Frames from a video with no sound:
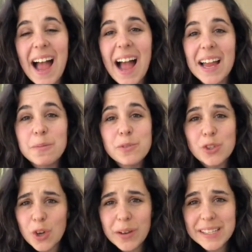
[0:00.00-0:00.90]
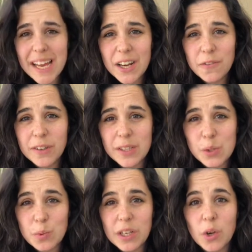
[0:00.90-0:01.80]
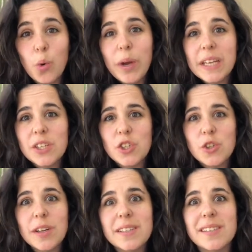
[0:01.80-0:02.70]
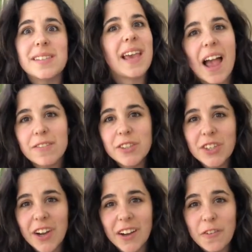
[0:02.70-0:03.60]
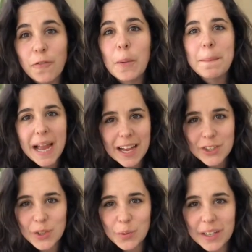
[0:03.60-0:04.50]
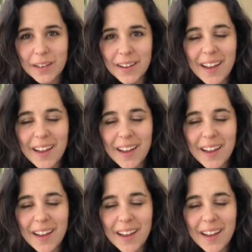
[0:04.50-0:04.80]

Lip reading: I am so excited for this week. We get to do a scavenger hunt for Passion Week.